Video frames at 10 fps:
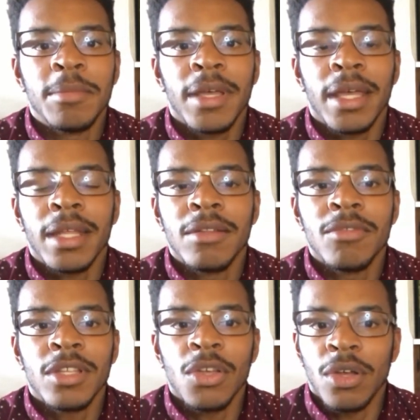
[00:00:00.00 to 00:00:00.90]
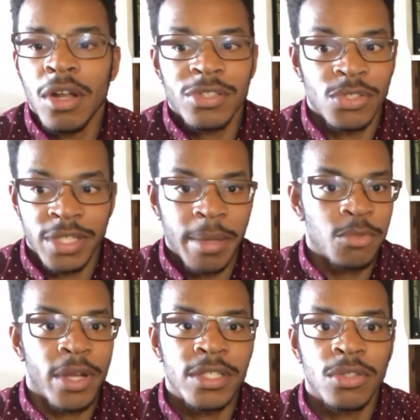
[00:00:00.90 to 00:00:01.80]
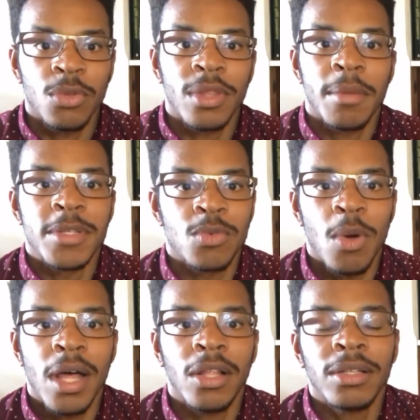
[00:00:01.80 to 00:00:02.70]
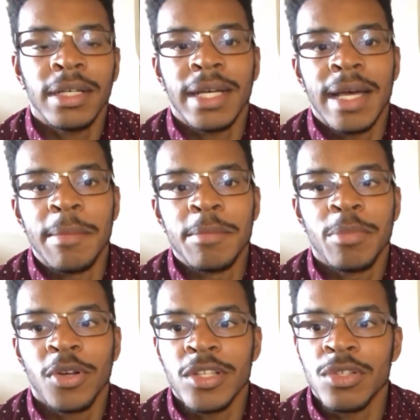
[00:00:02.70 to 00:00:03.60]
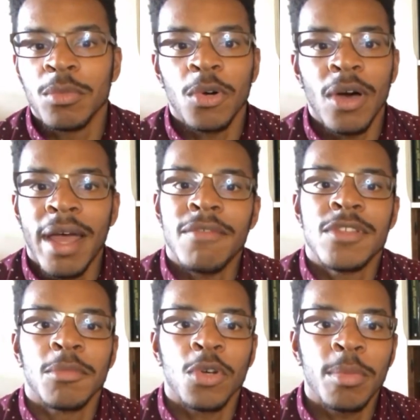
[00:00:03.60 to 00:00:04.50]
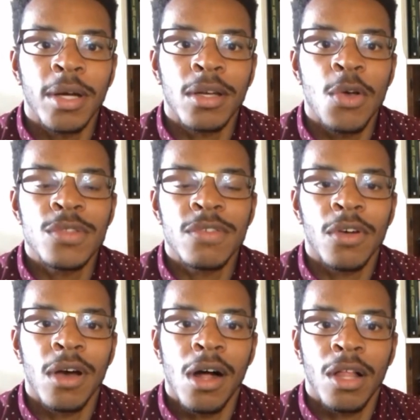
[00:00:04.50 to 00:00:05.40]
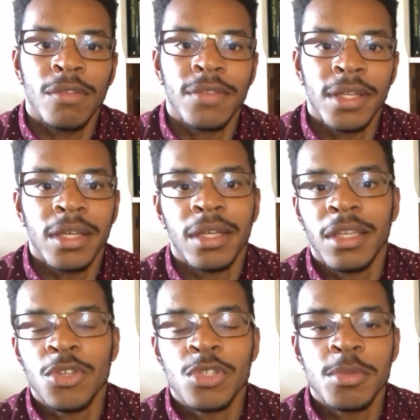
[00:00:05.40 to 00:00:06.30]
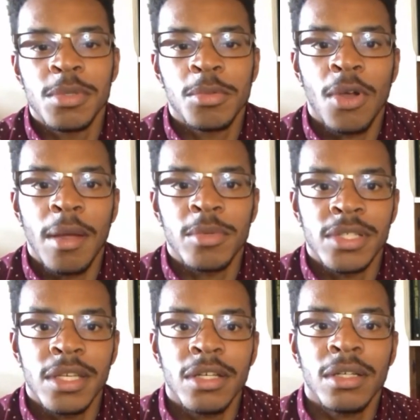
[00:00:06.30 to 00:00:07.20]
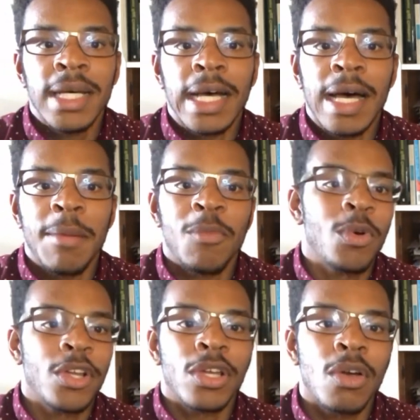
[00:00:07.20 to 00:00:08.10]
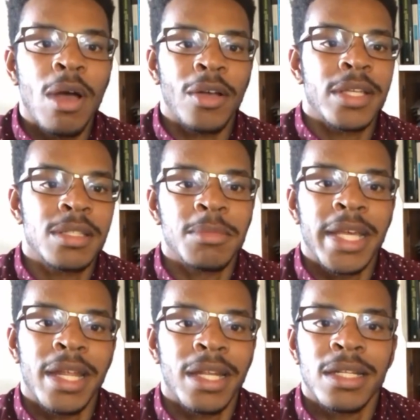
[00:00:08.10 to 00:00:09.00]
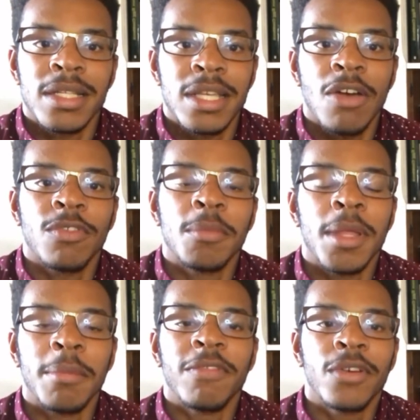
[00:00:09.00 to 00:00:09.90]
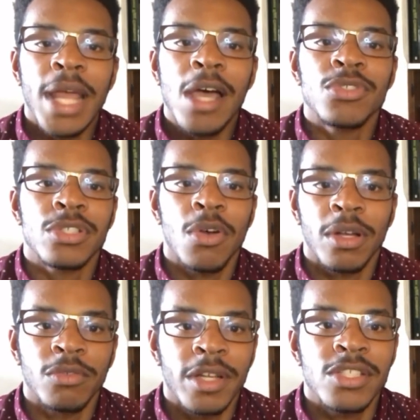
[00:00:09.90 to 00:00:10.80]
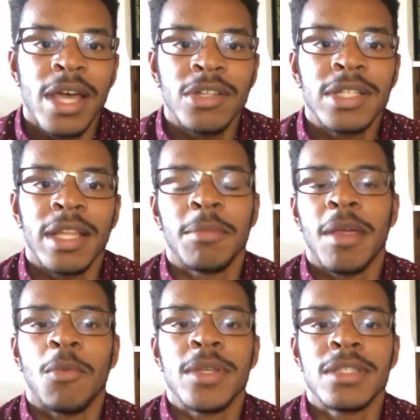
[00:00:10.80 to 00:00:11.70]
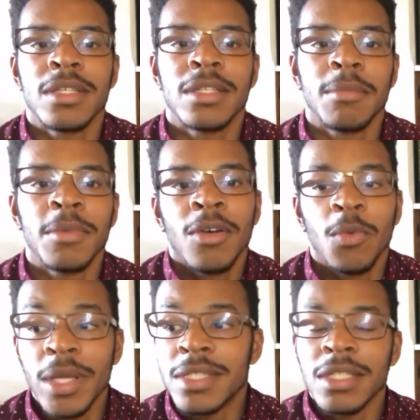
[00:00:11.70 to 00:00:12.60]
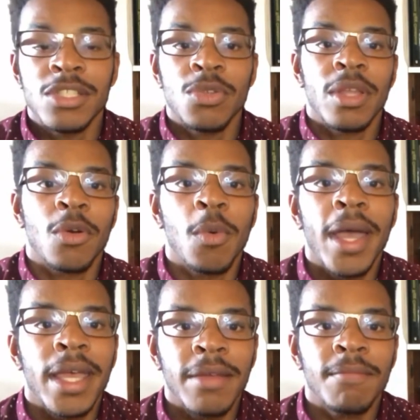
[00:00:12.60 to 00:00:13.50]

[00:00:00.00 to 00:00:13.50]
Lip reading: and you can also skip trace through them as well. Pretty soon we'll have some coupon codes for all of the YouTube subscribers here, where you can go out and get some data at a discount from them. For now, just go ahead and reach out, tell them that we sent you their way,